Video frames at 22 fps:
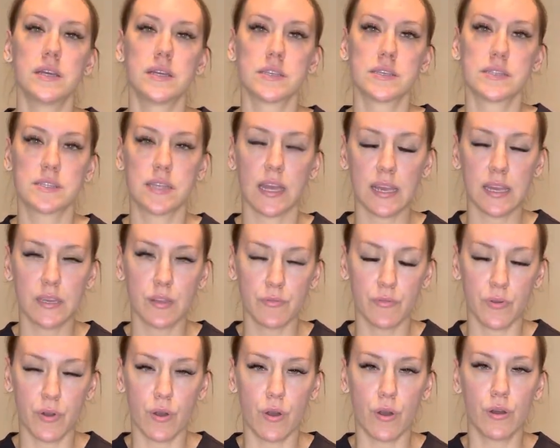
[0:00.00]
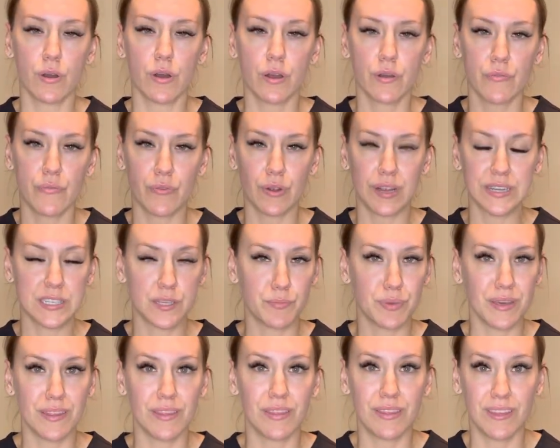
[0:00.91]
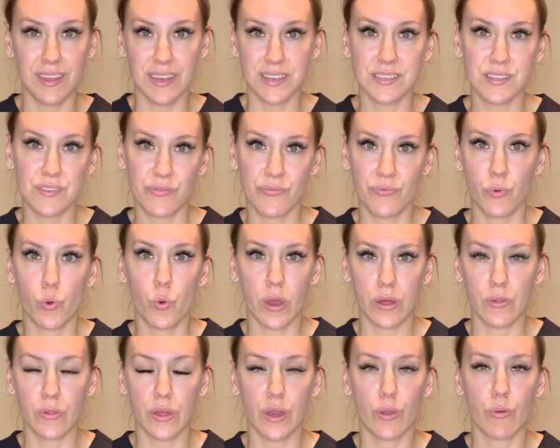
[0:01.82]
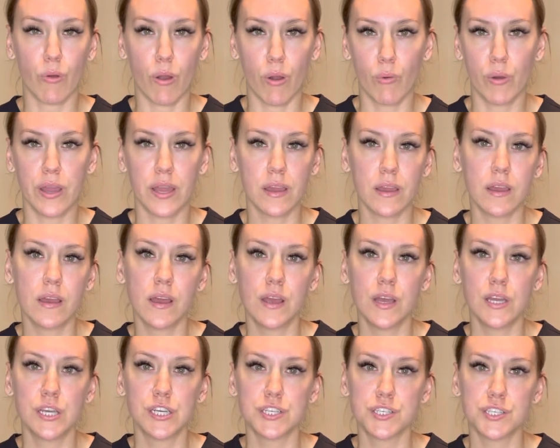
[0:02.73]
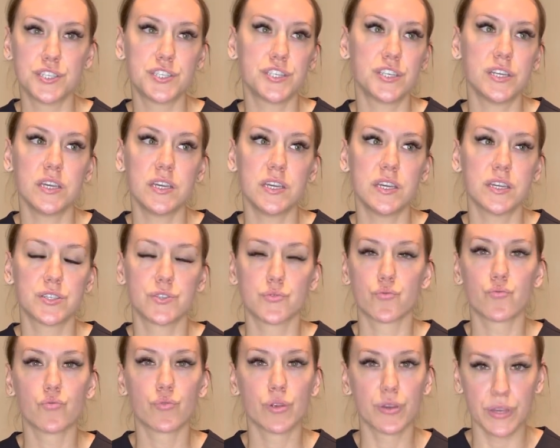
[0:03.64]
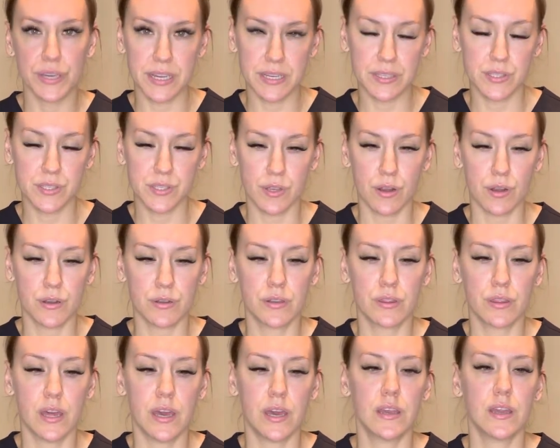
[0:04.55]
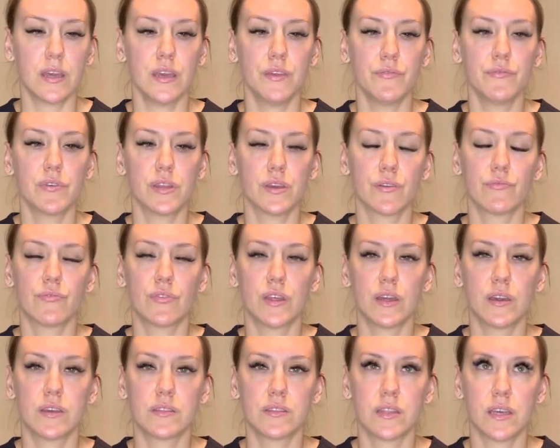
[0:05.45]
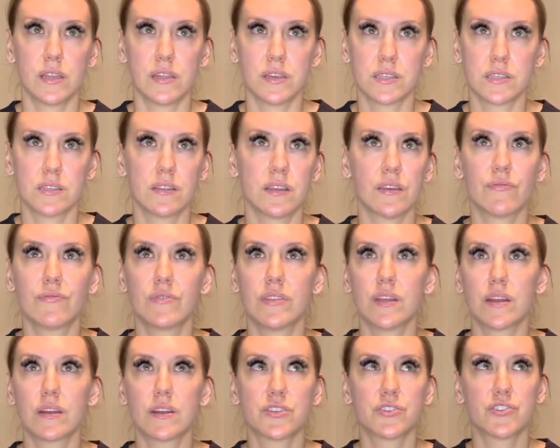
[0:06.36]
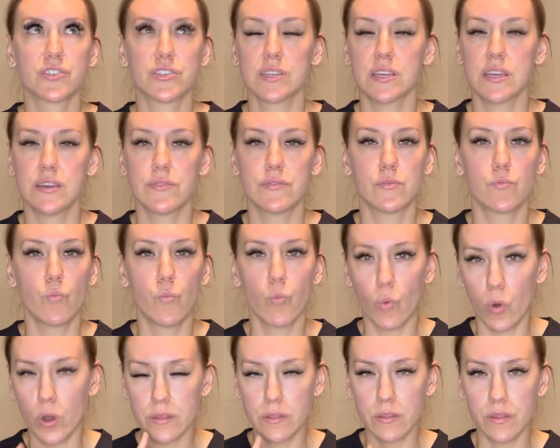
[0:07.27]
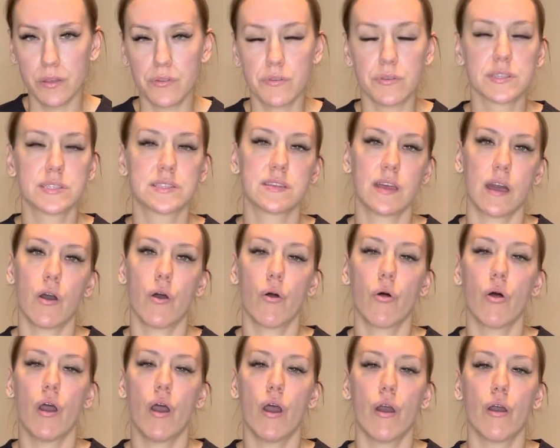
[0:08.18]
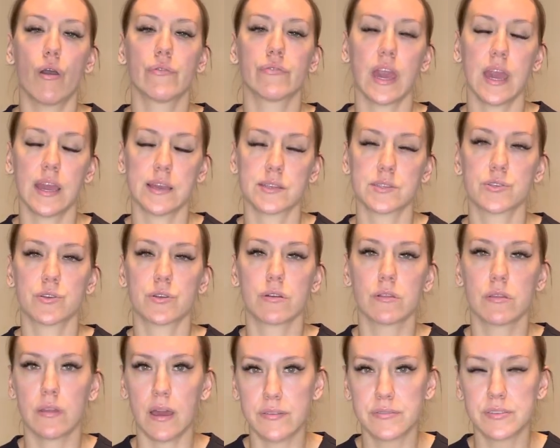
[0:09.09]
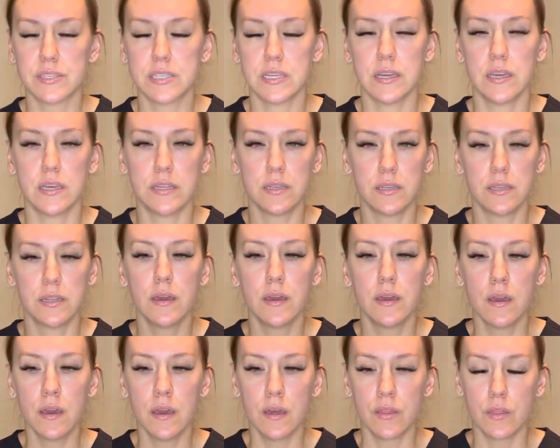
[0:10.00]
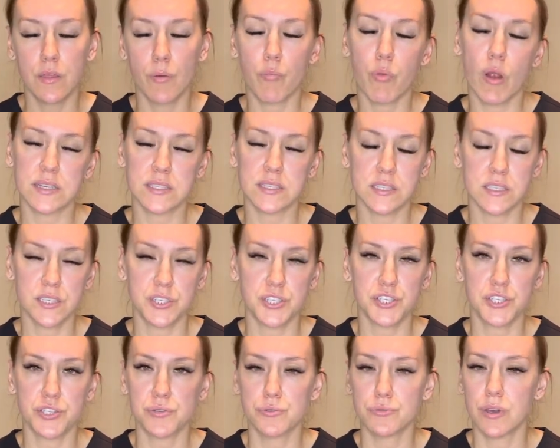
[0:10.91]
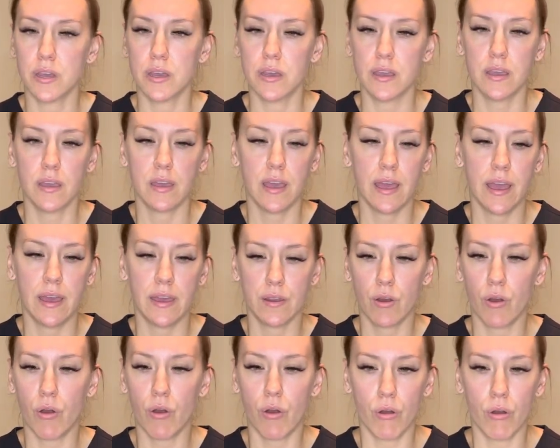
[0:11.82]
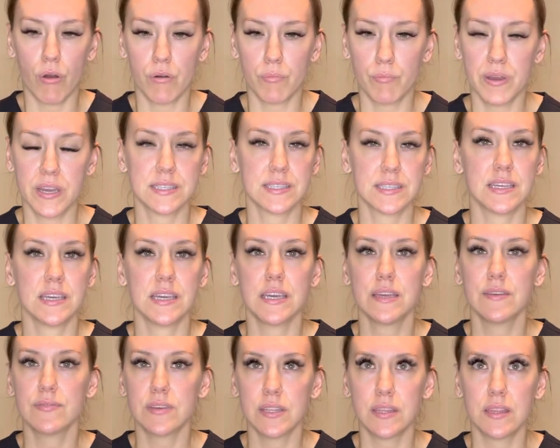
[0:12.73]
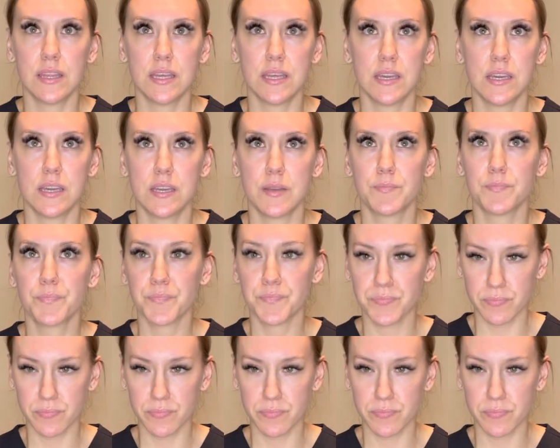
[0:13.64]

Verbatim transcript: second of all for it to be this quickly growing she is really concerned that even if there, that if, if there is just even one little cell of cancer left in the breast tissue at all because even the